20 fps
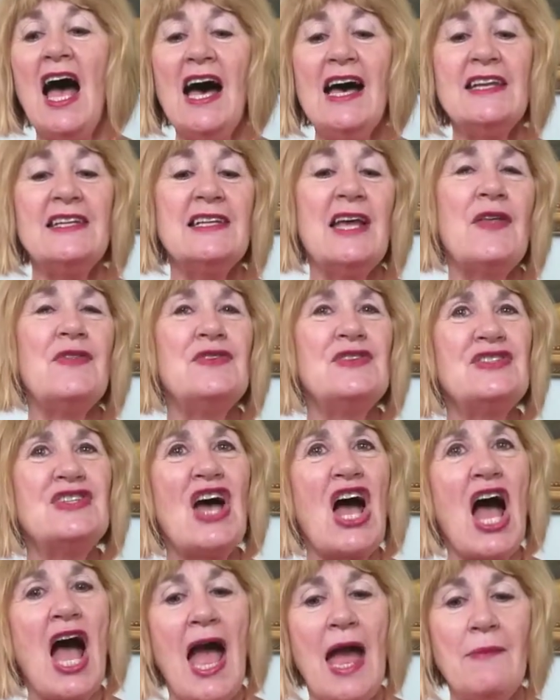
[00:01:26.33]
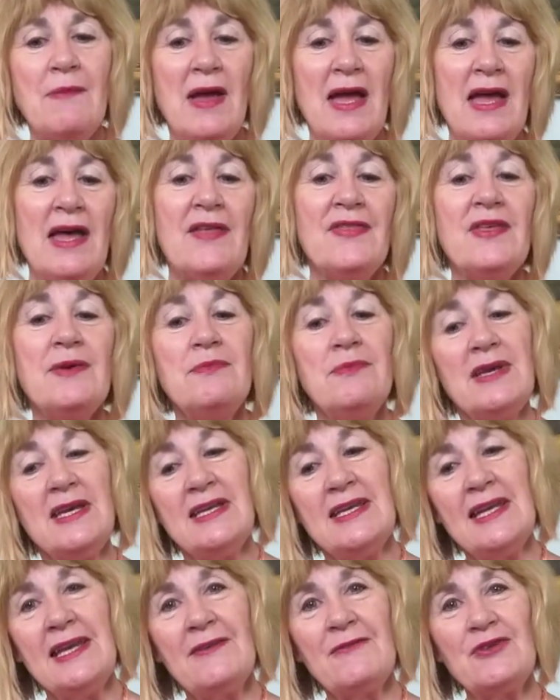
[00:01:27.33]
Another time, the
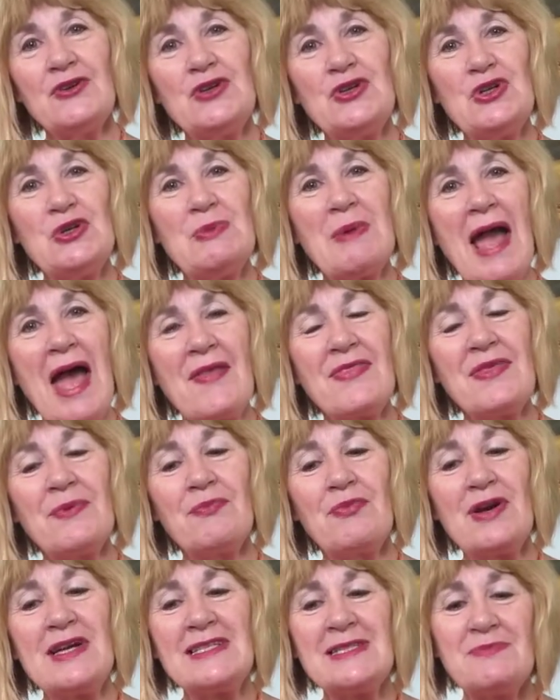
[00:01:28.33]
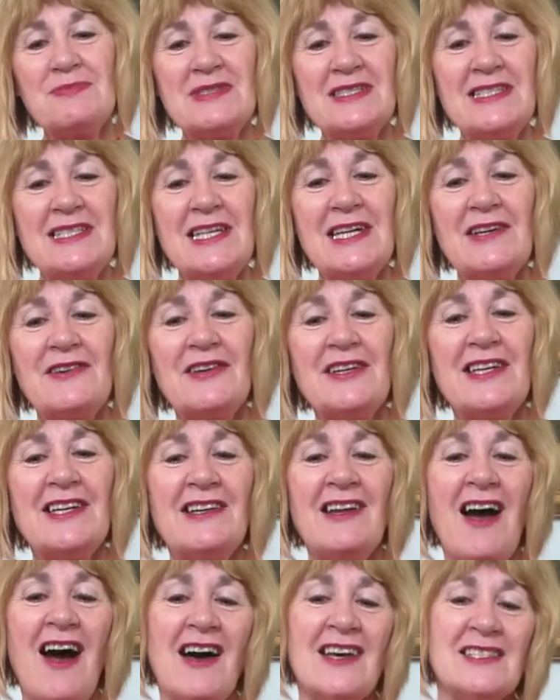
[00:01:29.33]
meeting room at the
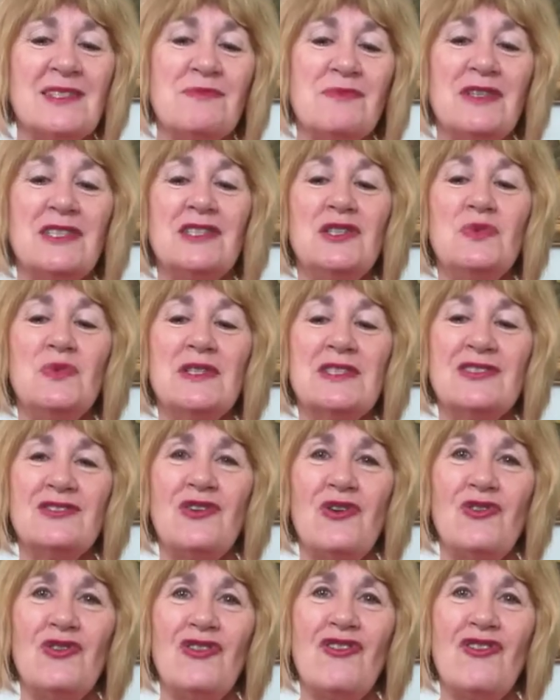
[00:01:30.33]
Presbyterian Hospital was no